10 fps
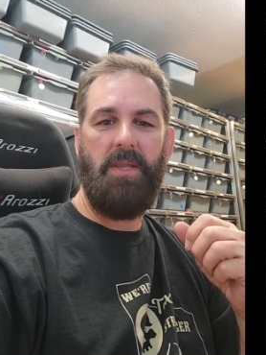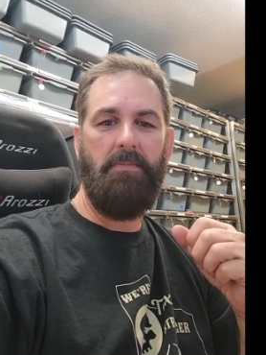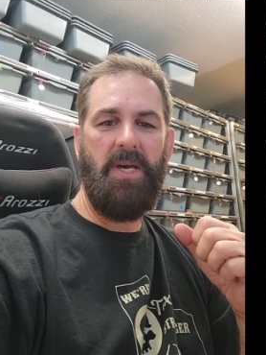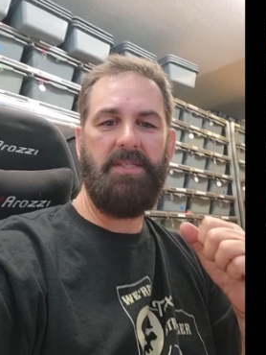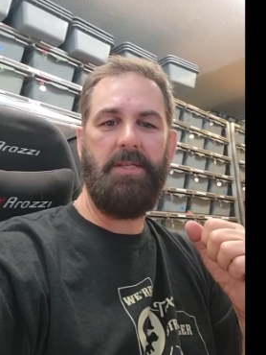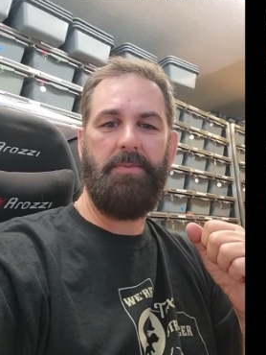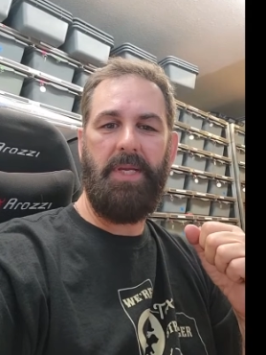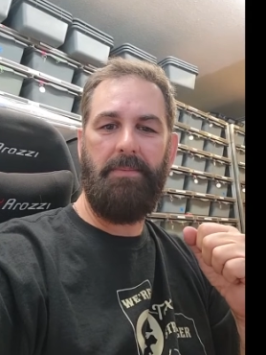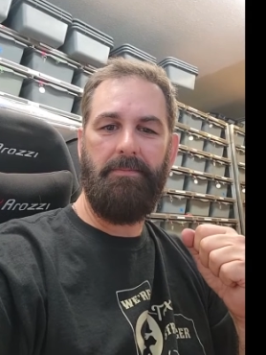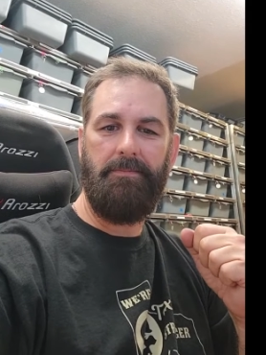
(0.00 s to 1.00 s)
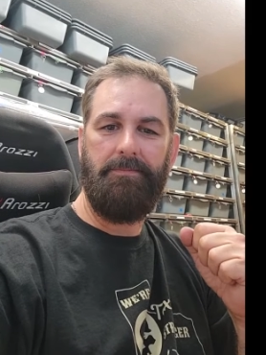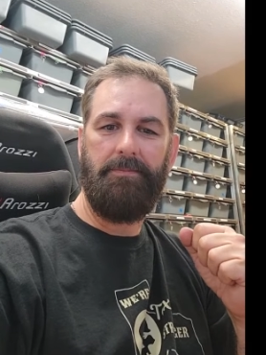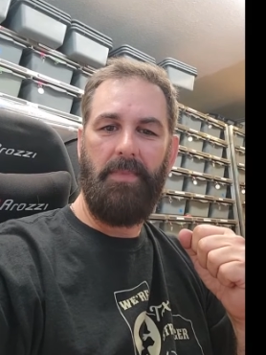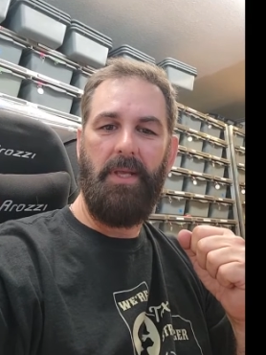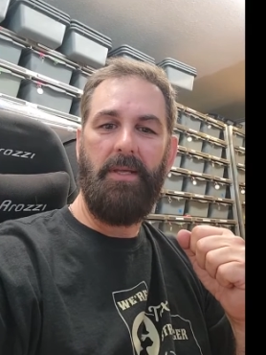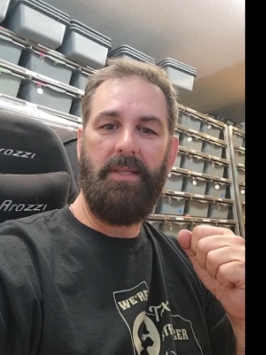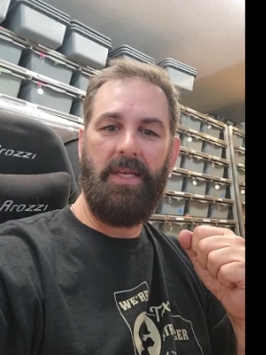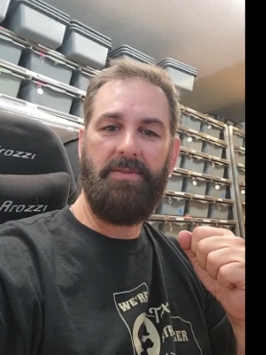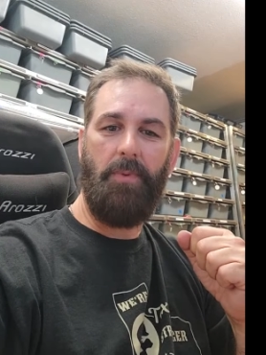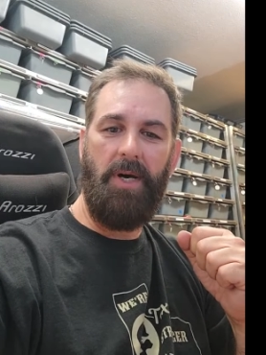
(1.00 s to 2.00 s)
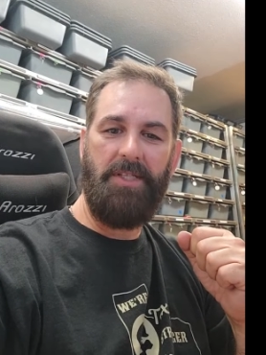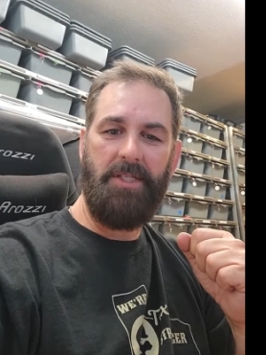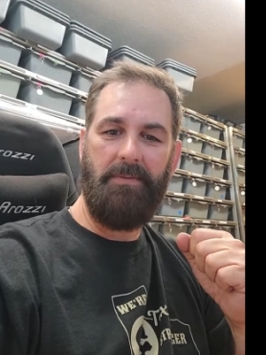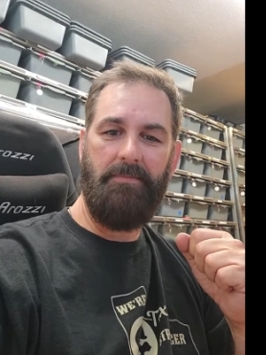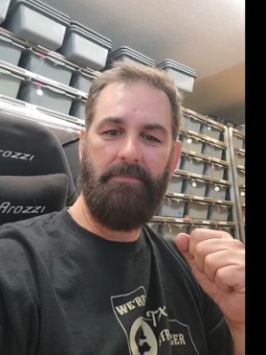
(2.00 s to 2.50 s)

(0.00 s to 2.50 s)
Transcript: message me. Thanks for watching.